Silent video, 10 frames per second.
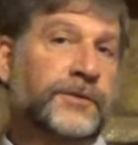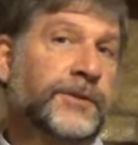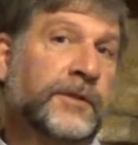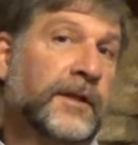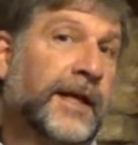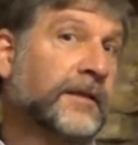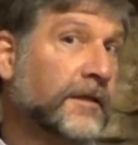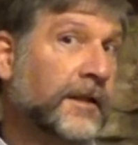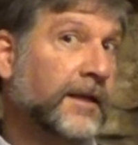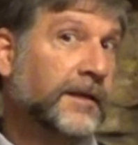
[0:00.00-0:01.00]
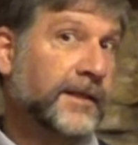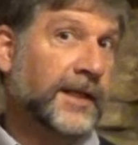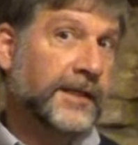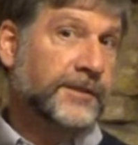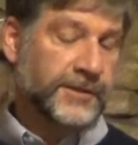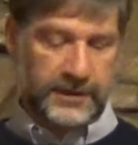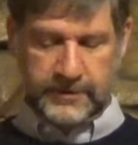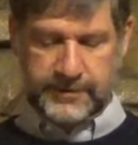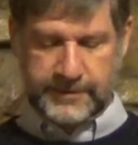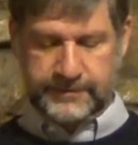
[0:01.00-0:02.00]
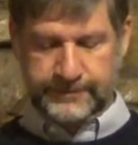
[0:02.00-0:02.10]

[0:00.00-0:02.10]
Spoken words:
Do you like the gluttony that he shows?